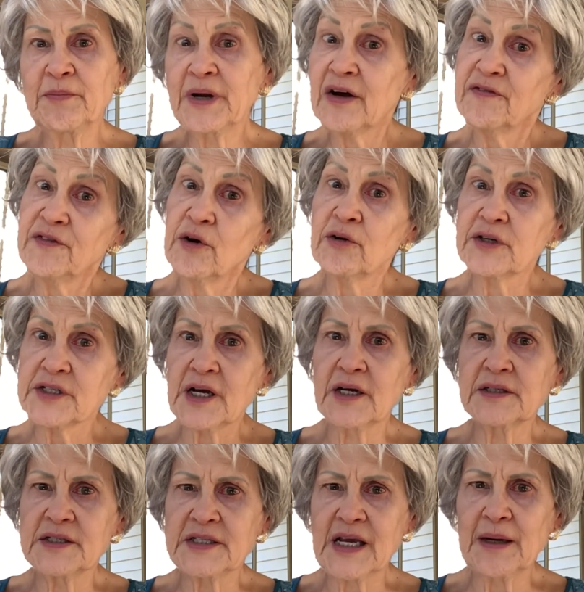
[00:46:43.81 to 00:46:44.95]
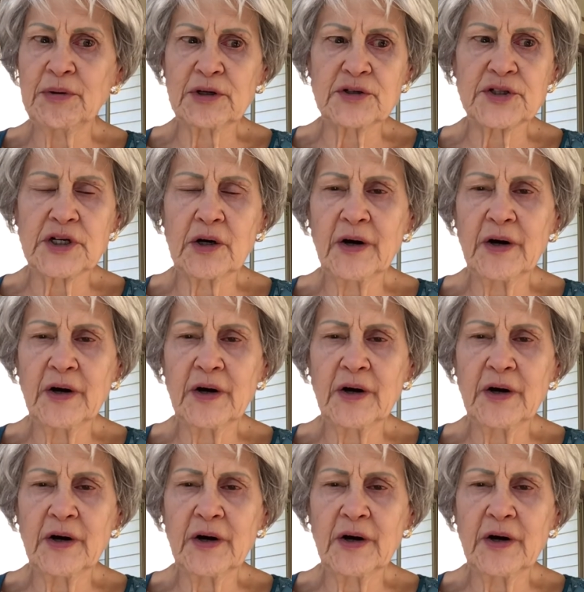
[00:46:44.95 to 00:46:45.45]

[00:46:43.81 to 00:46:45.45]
but I'll focus on samplers,